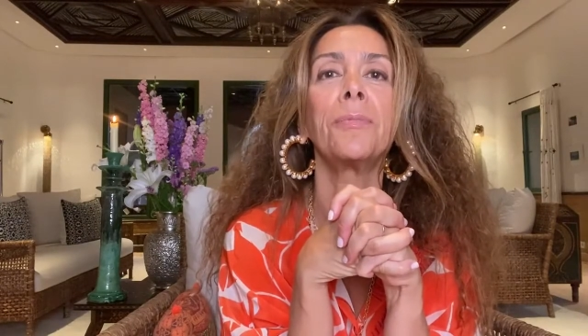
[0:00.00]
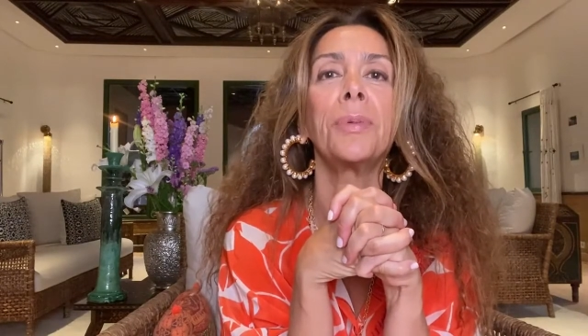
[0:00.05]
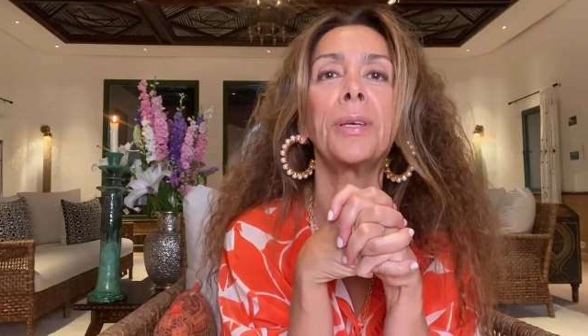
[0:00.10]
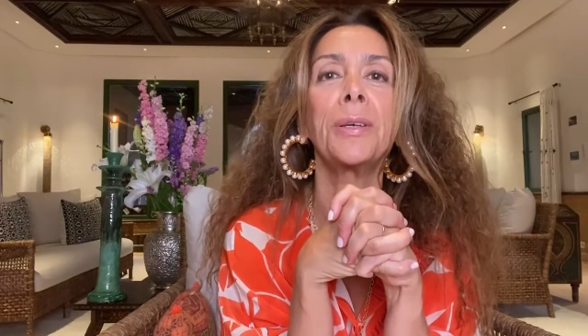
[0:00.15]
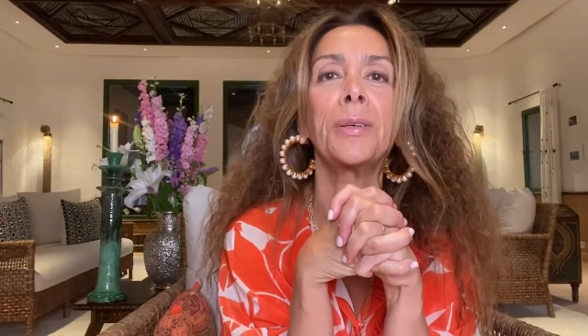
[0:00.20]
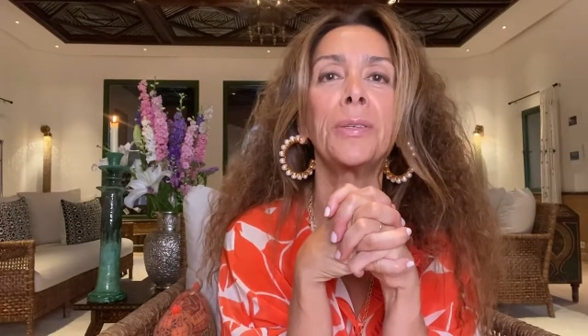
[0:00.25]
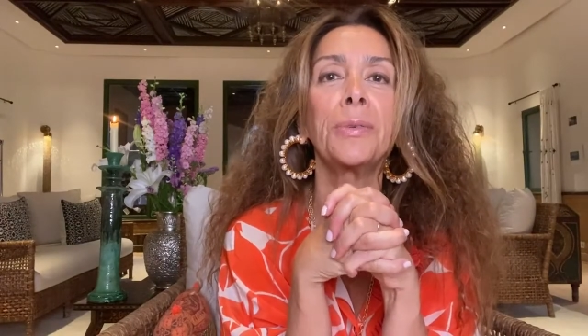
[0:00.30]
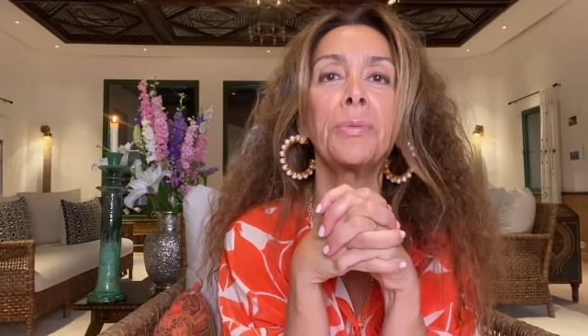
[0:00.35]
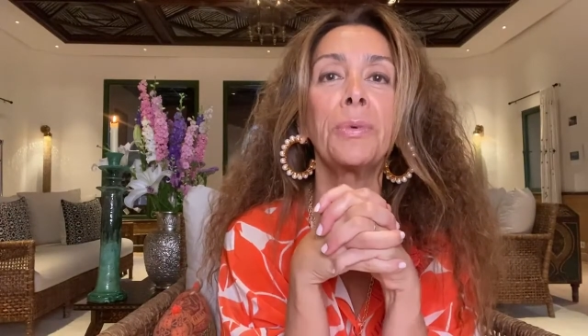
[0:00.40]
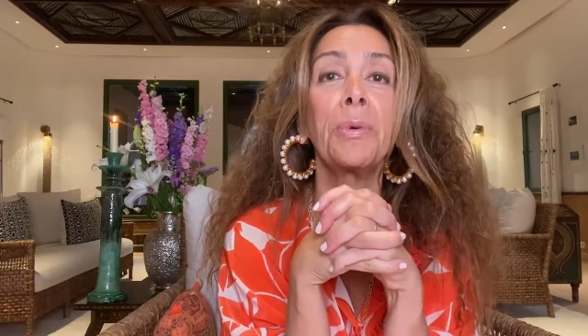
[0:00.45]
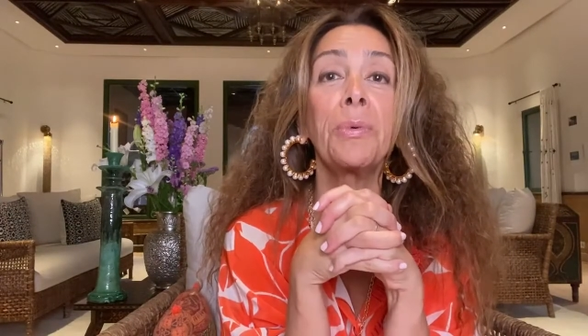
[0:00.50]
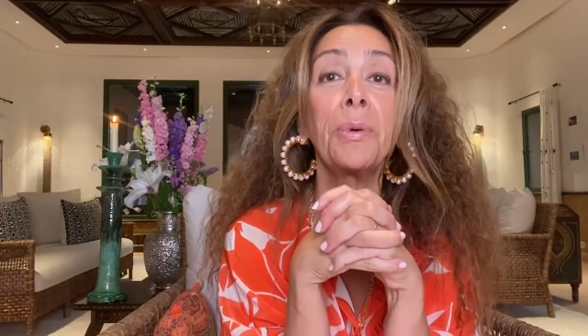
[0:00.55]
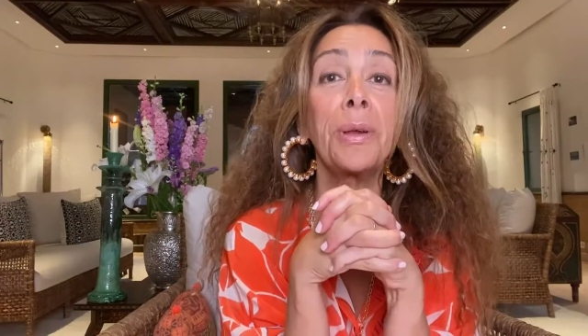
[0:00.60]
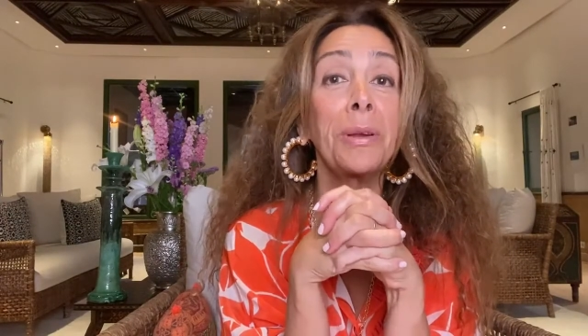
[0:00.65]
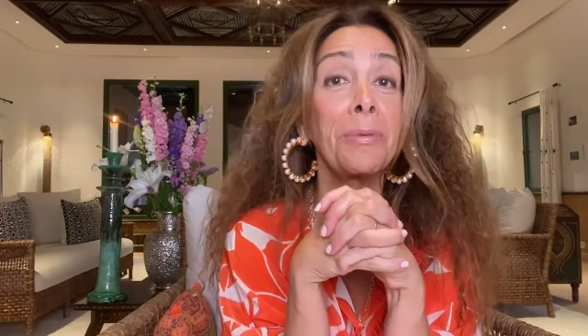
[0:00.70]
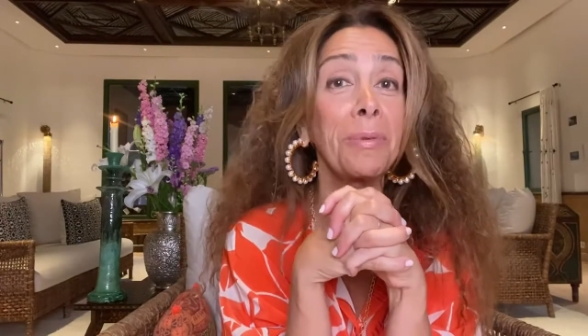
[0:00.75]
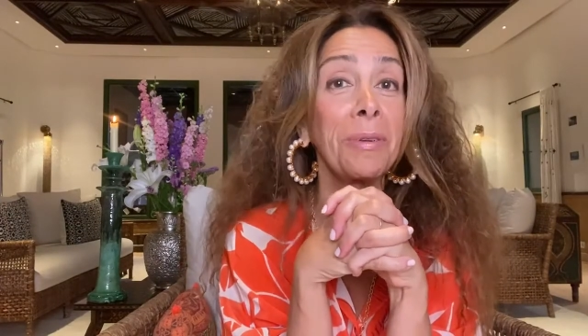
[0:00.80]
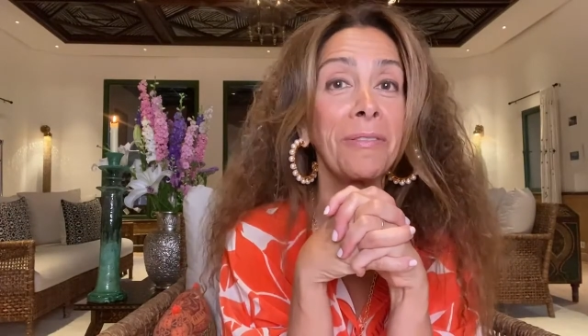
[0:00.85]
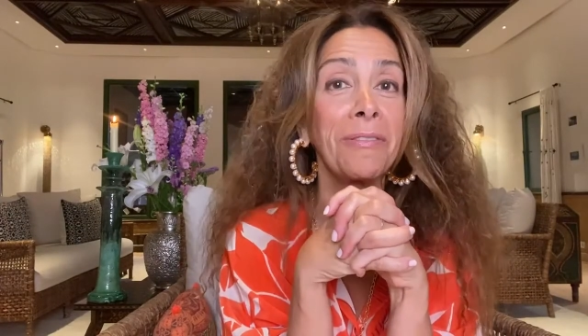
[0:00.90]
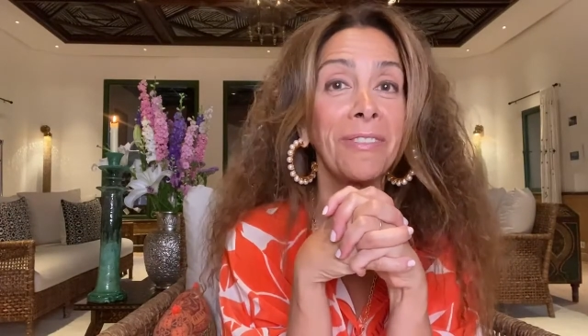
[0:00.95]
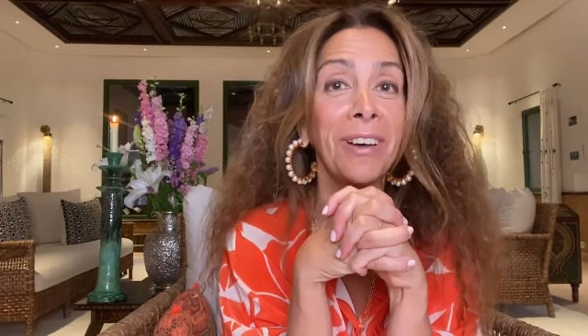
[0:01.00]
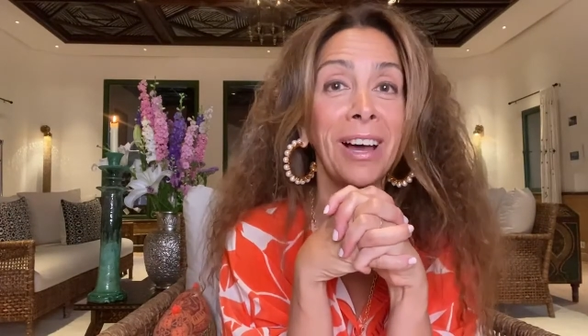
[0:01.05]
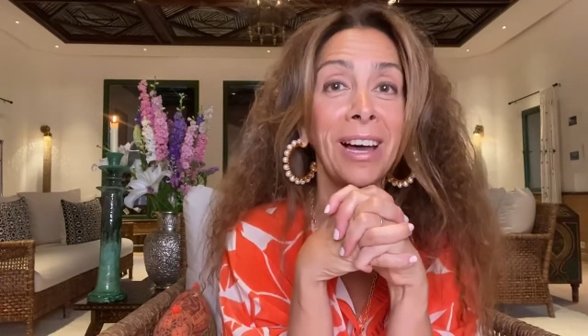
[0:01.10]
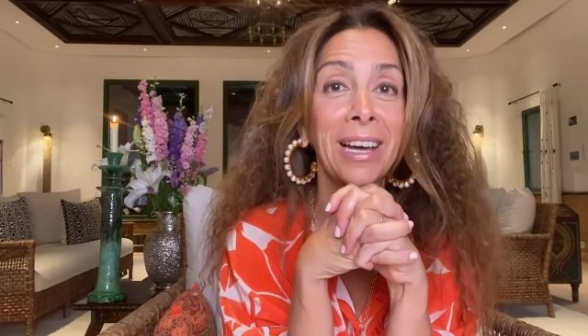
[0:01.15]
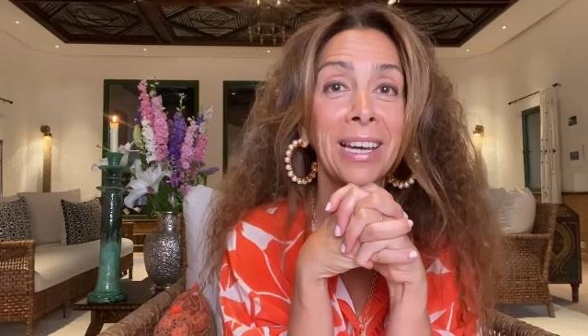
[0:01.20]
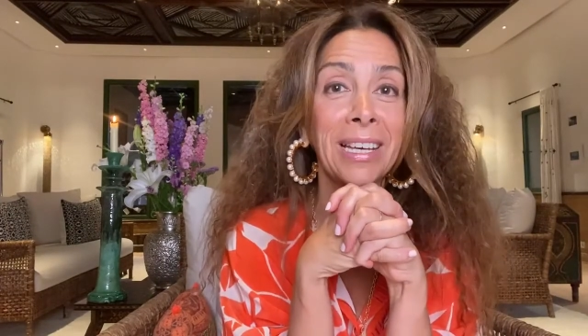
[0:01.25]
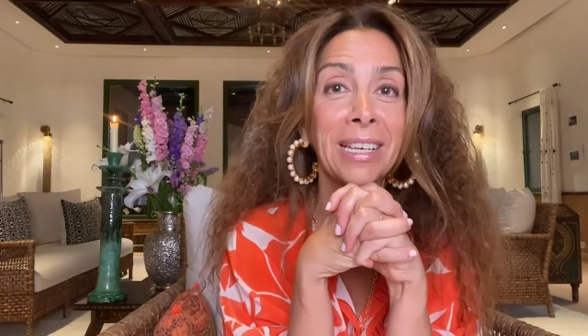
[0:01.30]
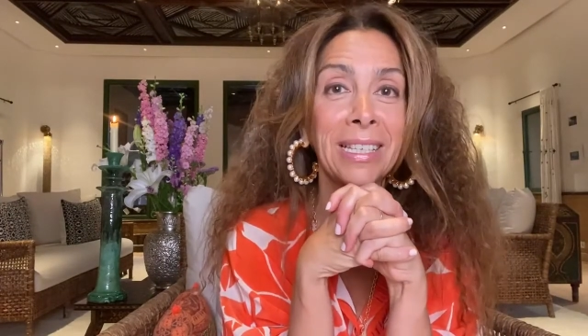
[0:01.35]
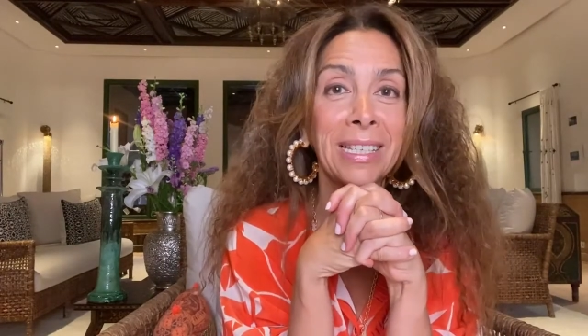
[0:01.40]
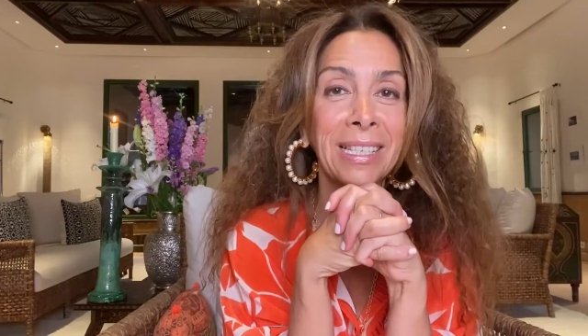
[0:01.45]
because we will
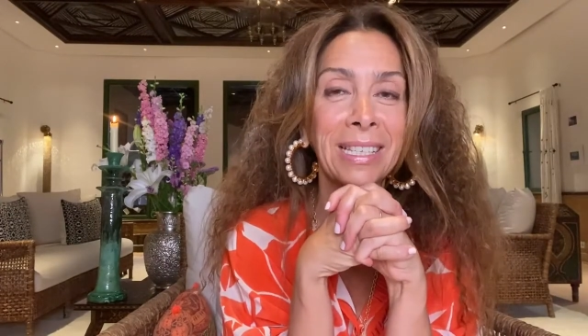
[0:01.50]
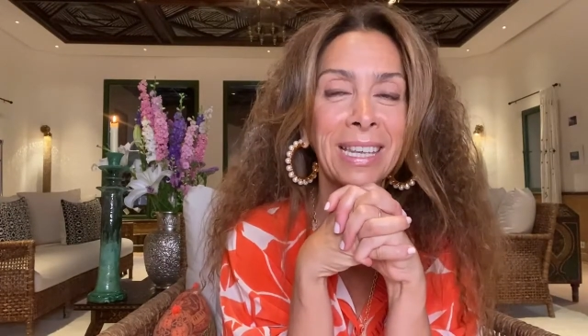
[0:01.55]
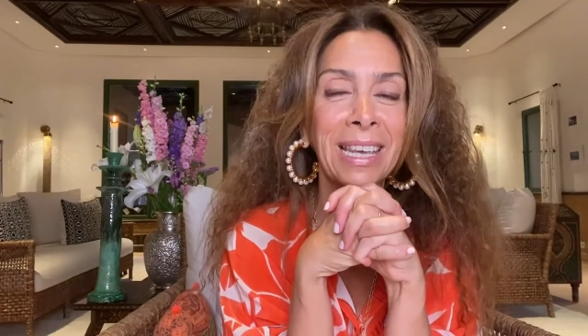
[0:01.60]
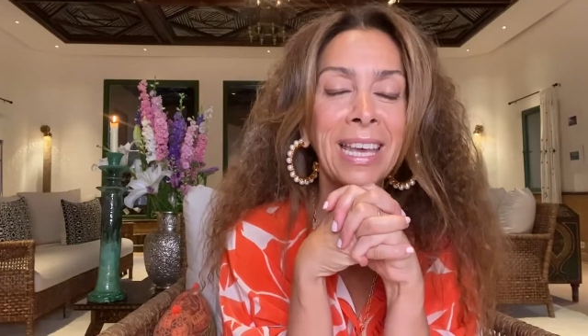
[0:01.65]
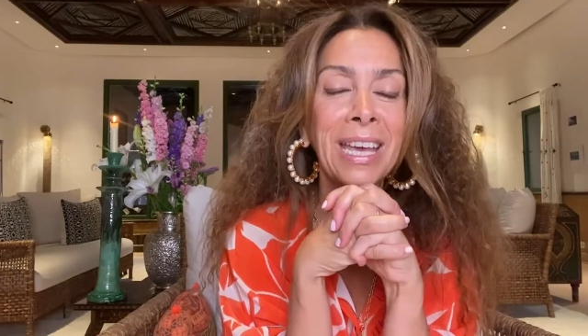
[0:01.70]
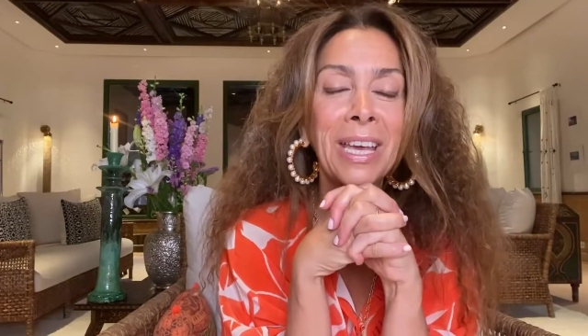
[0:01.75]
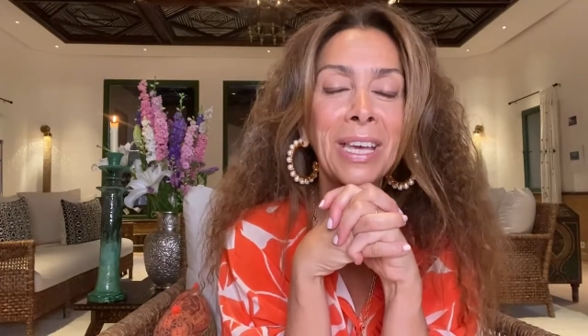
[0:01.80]
revise.